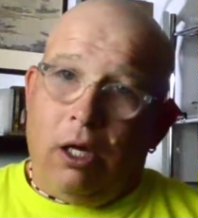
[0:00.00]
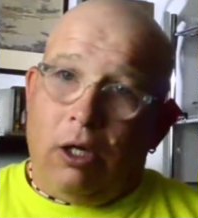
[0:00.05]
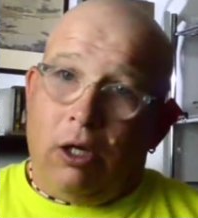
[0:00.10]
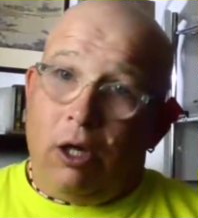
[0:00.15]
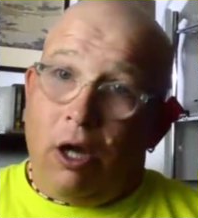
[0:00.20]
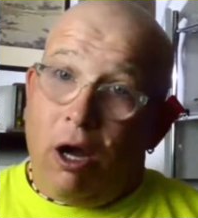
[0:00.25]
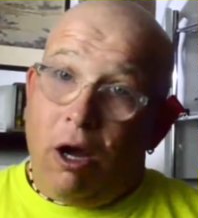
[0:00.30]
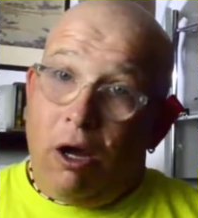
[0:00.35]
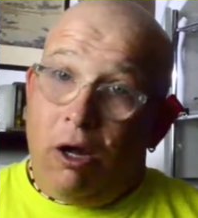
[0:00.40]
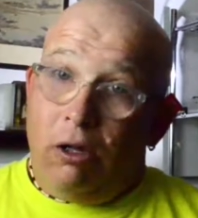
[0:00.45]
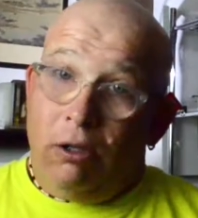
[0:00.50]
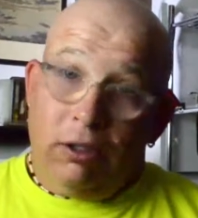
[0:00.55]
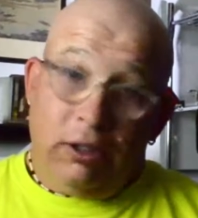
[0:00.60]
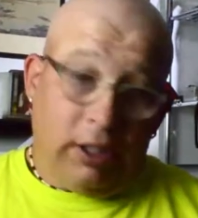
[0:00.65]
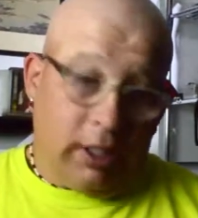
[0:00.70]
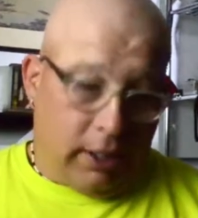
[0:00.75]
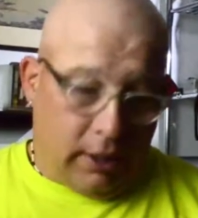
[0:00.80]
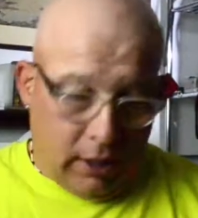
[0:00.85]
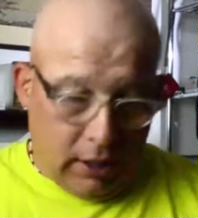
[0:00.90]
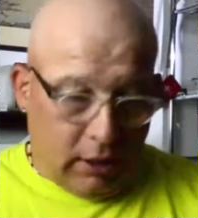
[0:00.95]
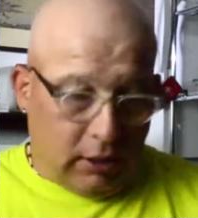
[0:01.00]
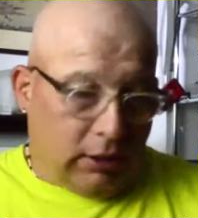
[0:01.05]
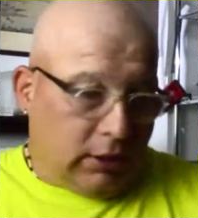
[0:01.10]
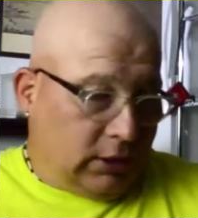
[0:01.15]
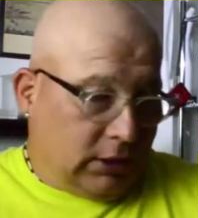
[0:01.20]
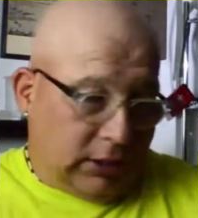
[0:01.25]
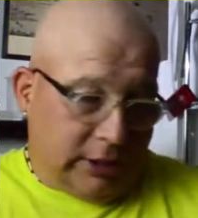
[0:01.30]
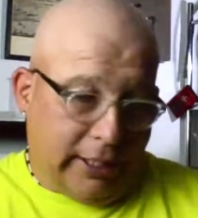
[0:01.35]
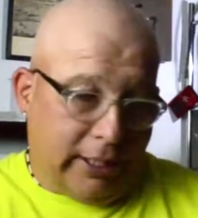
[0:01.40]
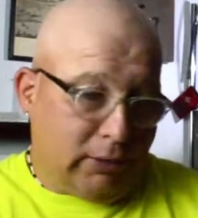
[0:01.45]
called, did the
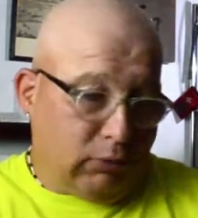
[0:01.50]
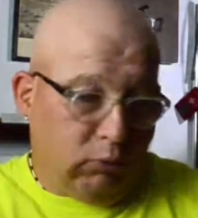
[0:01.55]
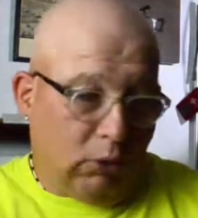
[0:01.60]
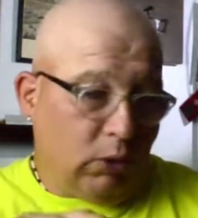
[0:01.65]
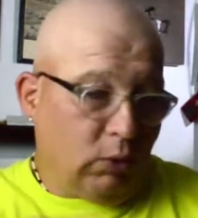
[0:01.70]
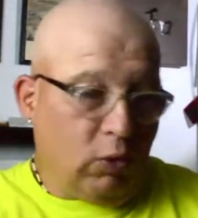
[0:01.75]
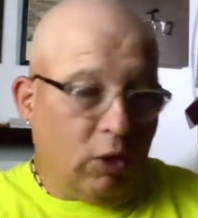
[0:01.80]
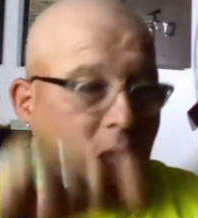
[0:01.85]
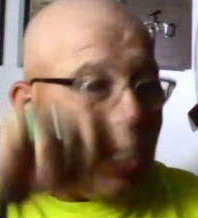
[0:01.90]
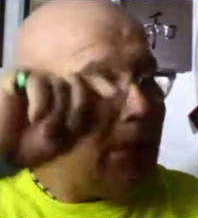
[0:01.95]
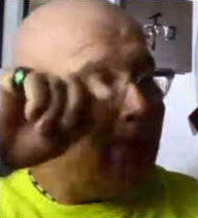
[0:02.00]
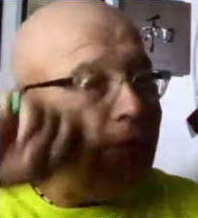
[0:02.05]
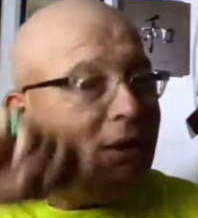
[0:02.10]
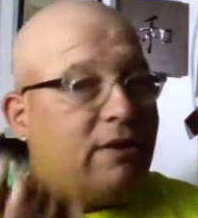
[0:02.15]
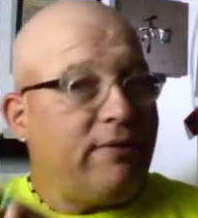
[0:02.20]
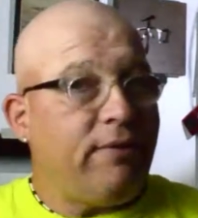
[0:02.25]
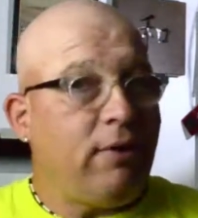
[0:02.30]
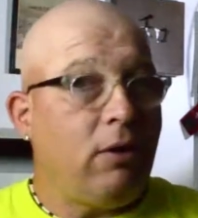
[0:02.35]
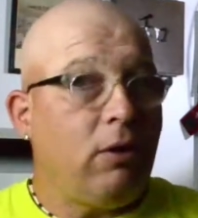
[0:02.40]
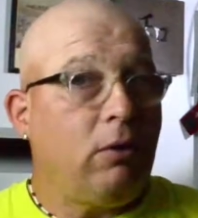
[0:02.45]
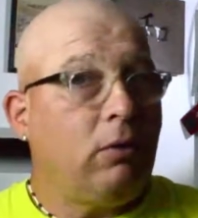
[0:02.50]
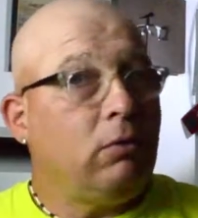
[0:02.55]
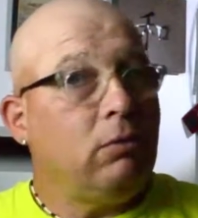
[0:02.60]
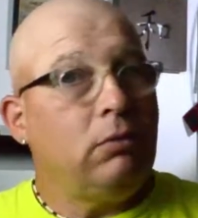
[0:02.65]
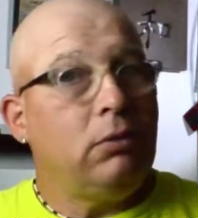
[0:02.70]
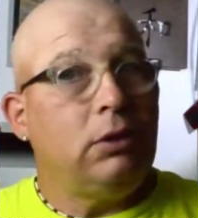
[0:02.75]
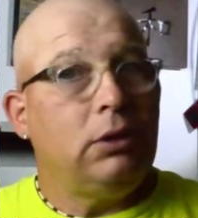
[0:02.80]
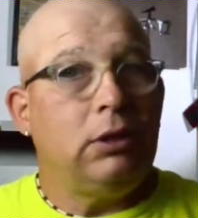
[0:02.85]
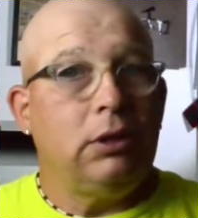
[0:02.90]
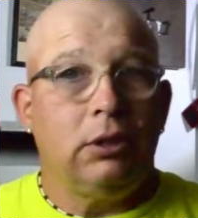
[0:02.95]
611 on my
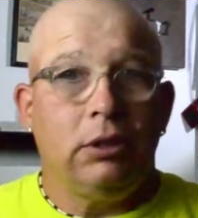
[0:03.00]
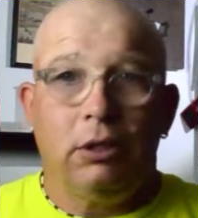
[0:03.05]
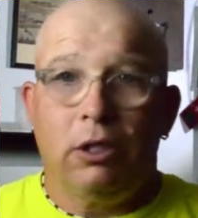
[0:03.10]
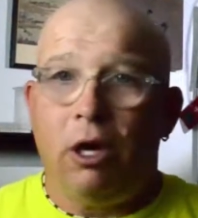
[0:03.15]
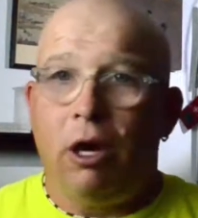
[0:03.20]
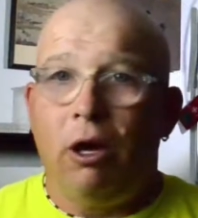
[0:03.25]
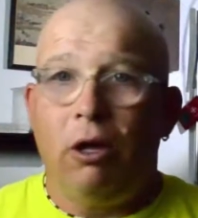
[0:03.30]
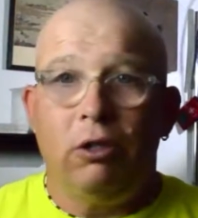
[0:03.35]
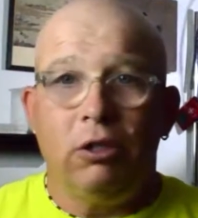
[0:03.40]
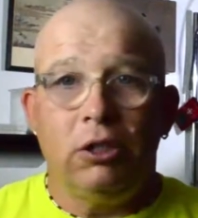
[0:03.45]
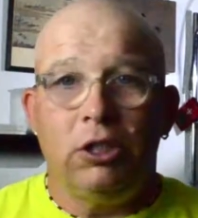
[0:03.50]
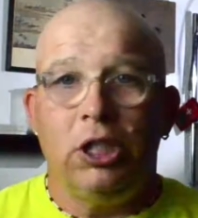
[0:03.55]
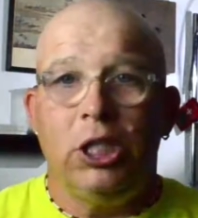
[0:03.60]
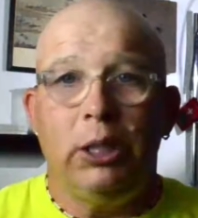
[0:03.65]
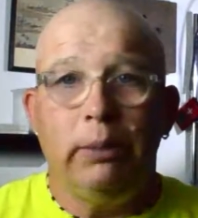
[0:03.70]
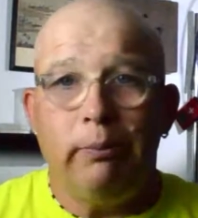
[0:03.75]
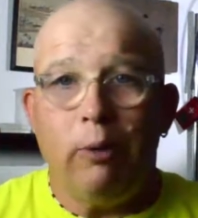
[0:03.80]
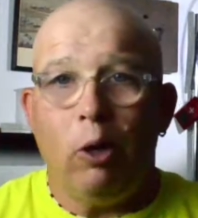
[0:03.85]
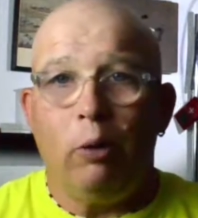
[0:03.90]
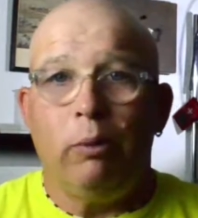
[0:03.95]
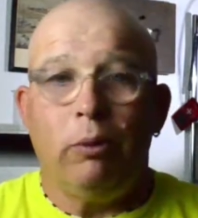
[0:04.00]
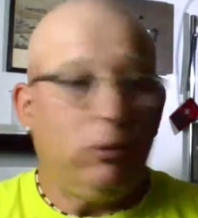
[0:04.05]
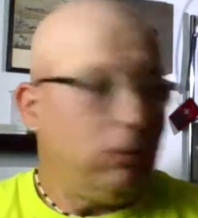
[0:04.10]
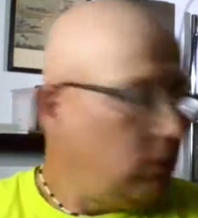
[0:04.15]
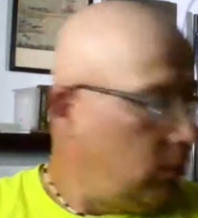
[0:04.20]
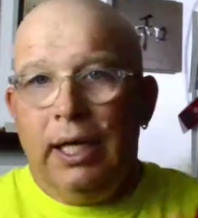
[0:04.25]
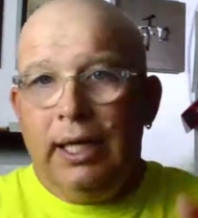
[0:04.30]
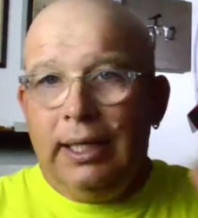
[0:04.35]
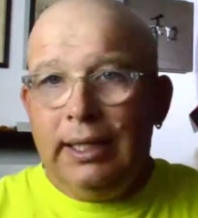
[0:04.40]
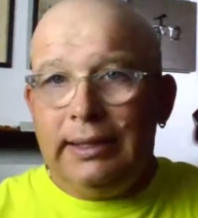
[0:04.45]
phone and called T-Mobile,
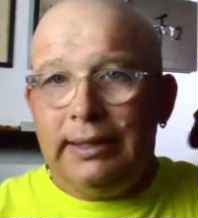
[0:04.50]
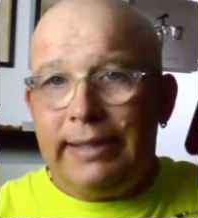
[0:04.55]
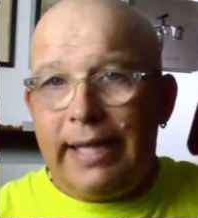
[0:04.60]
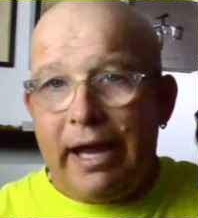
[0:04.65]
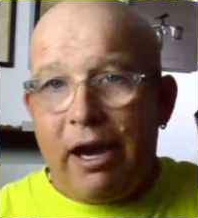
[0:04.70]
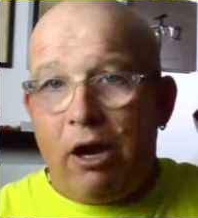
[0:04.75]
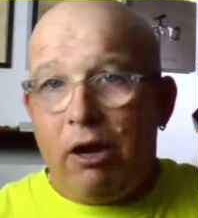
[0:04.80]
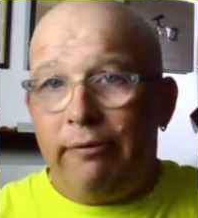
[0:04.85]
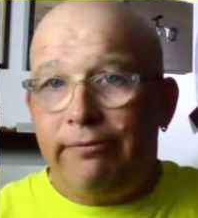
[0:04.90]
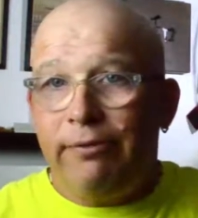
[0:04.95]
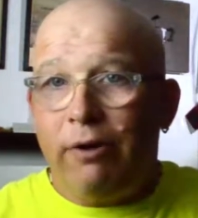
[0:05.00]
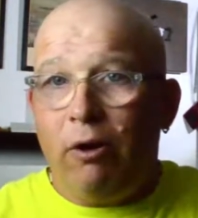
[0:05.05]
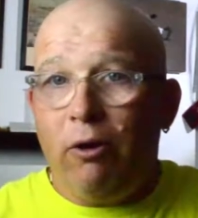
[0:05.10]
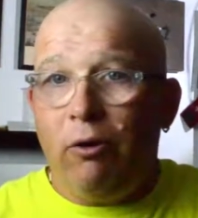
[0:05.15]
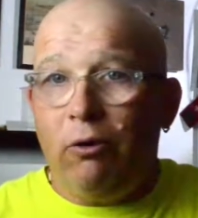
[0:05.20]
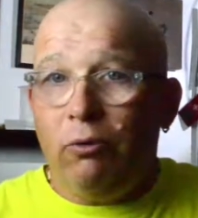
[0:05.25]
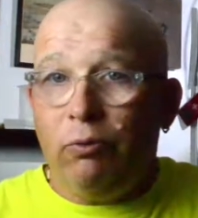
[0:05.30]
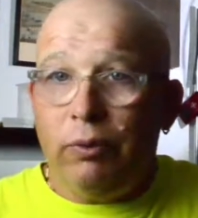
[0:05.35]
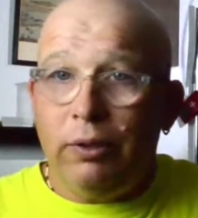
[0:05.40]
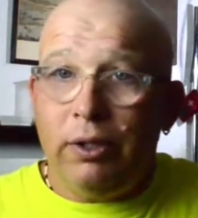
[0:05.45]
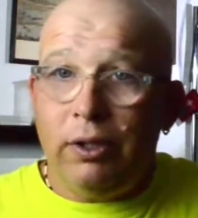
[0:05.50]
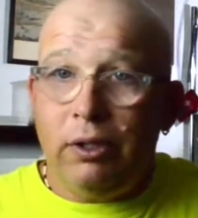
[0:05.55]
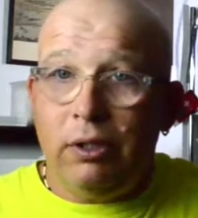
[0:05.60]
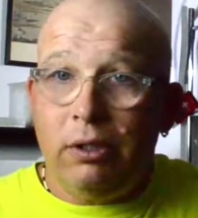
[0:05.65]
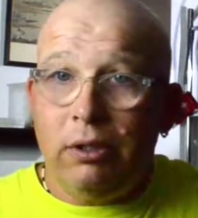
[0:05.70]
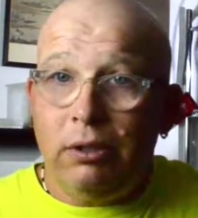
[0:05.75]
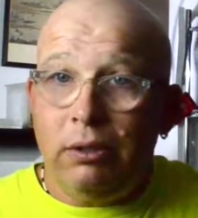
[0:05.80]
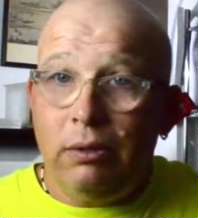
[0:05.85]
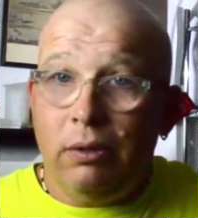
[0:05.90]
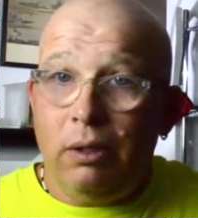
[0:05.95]
sat on the phone with
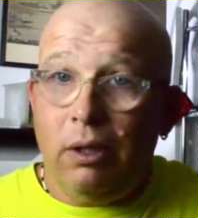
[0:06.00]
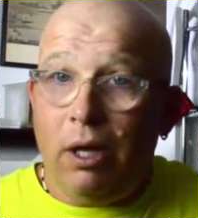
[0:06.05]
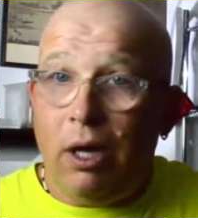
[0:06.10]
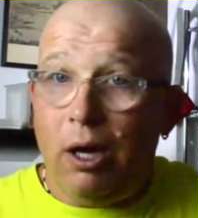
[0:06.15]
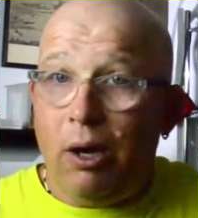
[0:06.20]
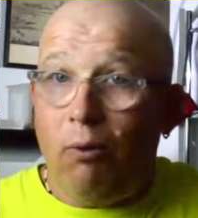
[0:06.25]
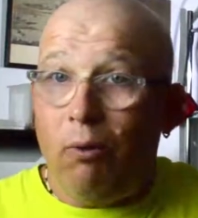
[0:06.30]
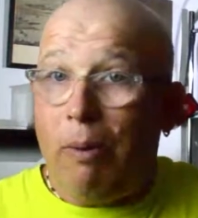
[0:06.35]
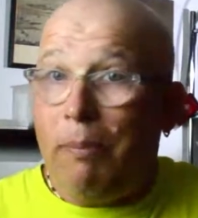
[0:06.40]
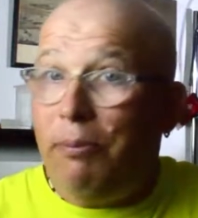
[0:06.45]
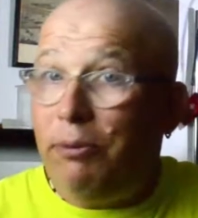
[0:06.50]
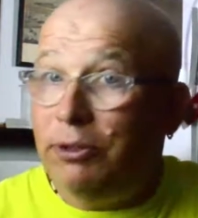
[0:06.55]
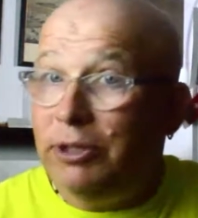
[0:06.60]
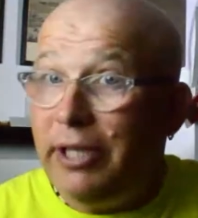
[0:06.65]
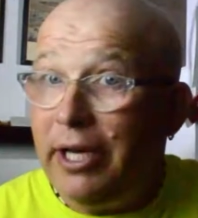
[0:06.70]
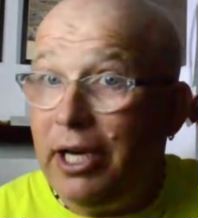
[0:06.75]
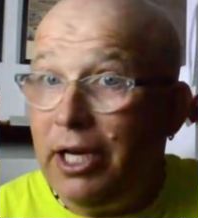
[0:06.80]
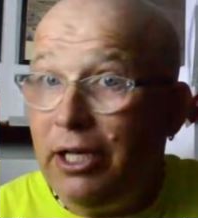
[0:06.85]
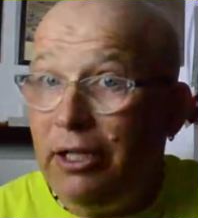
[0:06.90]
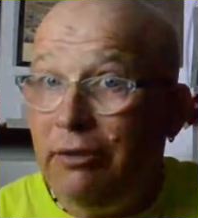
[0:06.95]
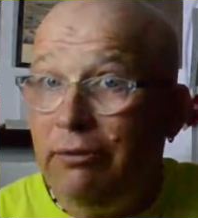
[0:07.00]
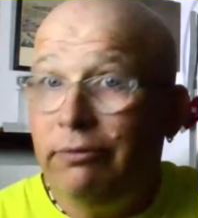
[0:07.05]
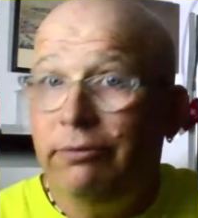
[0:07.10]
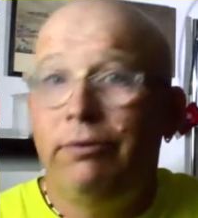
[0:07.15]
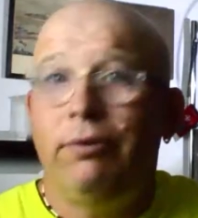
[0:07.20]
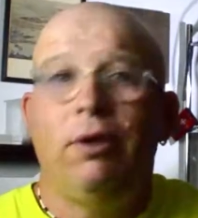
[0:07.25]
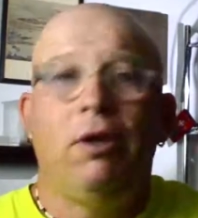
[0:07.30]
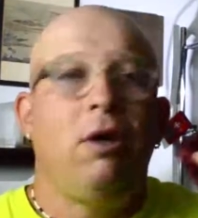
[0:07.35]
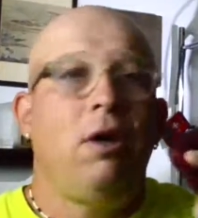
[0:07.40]
a representative